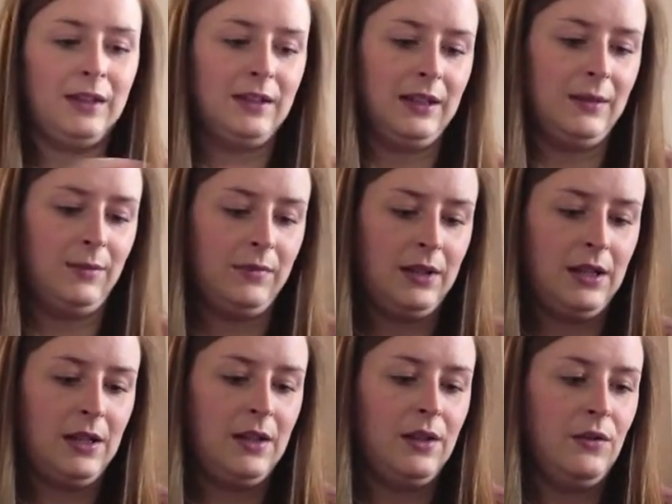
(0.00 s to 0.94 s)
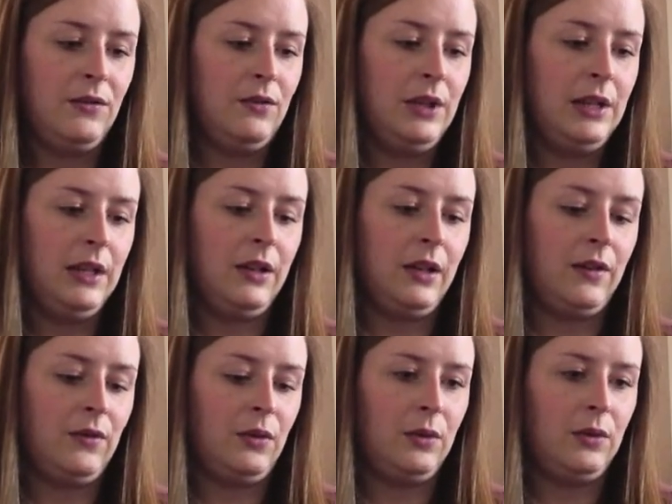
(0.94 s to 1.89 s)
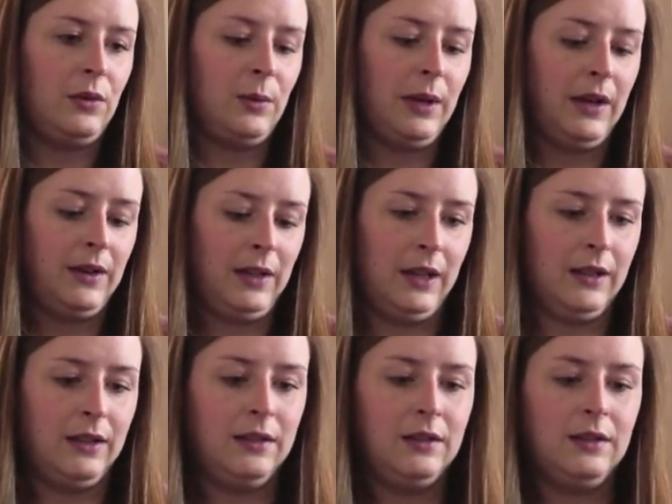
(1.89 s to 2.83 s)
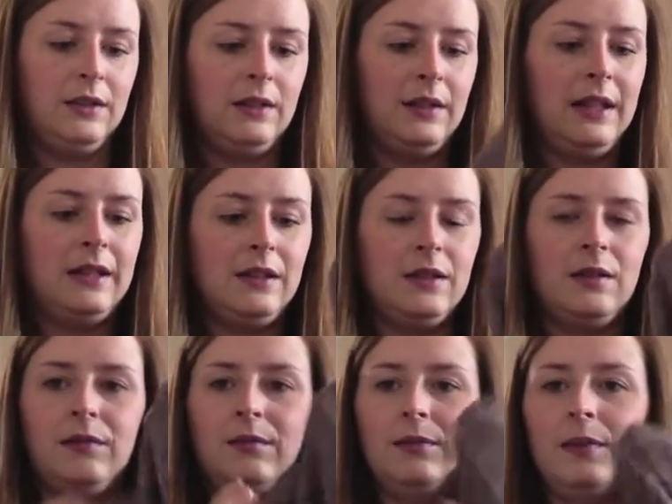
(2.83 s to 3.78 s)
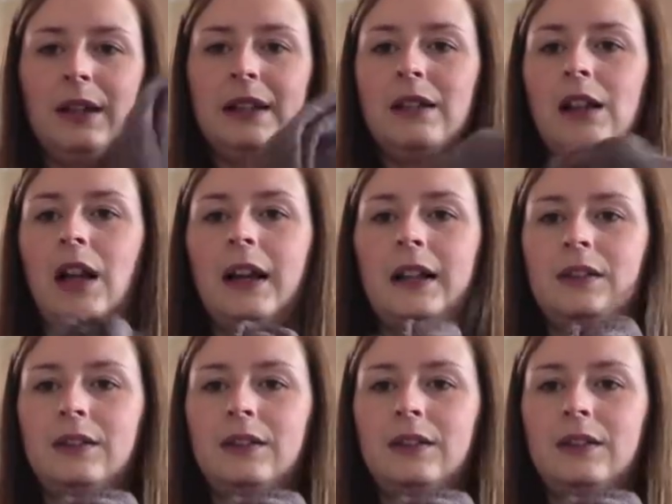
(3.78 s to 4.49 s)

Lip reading: and I'm really looking forward to wearing it. It's light